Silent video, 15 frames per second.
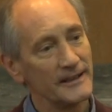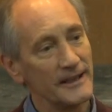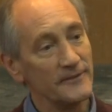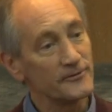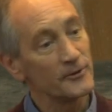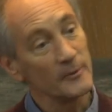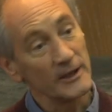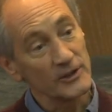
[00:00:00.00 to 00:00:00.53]

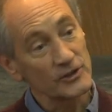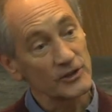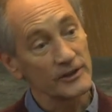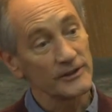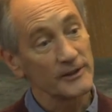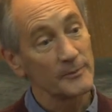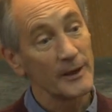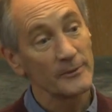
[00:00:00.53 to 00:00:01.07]

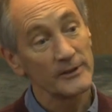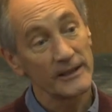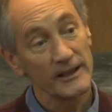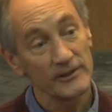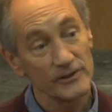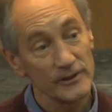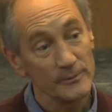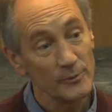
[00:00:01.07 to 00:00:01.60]
information, the
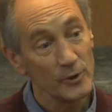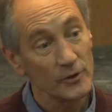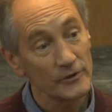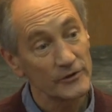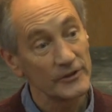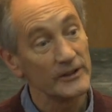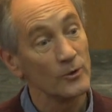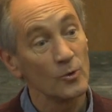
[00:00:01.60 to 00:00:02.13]
publication of
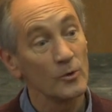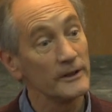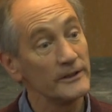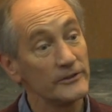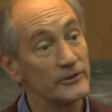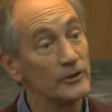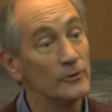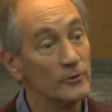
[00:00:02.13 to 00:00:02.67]
books in all
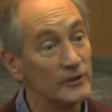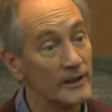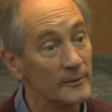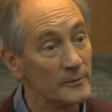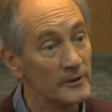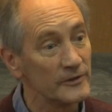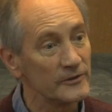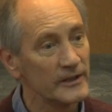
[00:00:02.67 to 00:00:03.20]
these huge
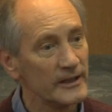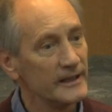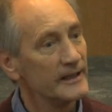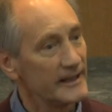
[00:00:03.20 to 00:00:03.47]
numbers,